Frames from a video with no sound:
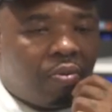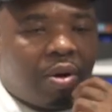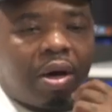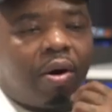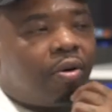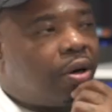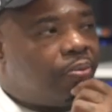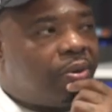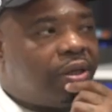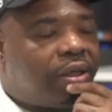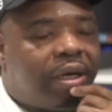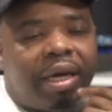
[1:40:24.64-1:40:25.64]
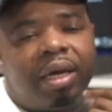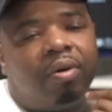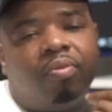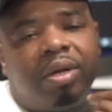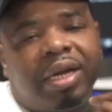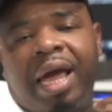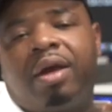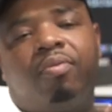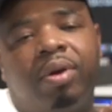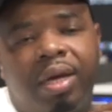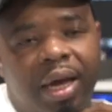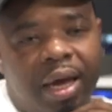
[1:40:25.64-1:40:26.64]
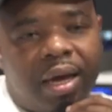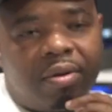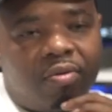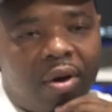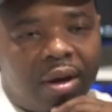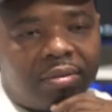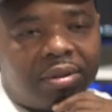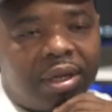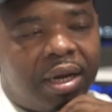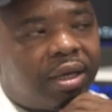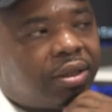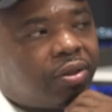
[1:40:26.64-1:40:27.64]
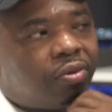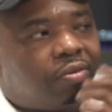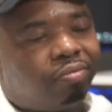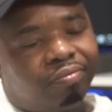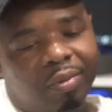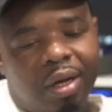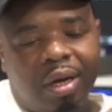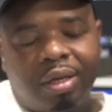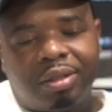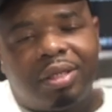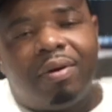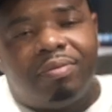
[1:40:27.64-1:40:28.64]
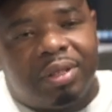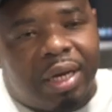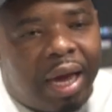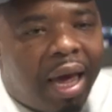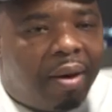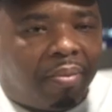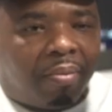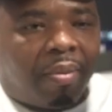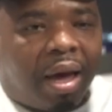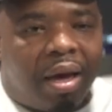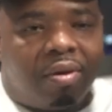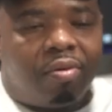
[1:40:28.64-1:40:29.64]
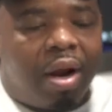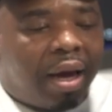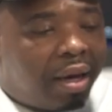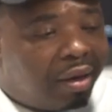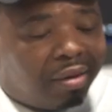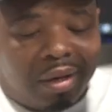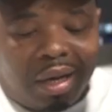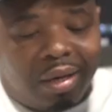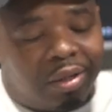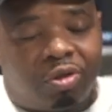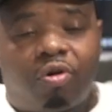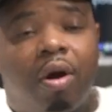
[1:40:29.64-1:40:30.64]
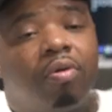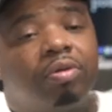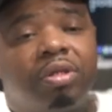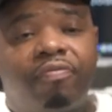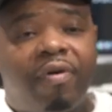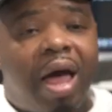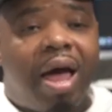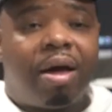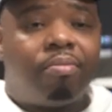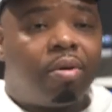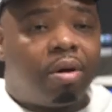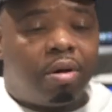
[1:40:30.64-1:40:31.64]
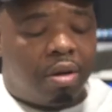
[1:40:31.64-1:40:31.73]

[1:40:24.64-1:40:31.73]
We going to be slick and we think we can, you know what I'm saying? So stuff just happened, man. Like, I, the strong survive, bro.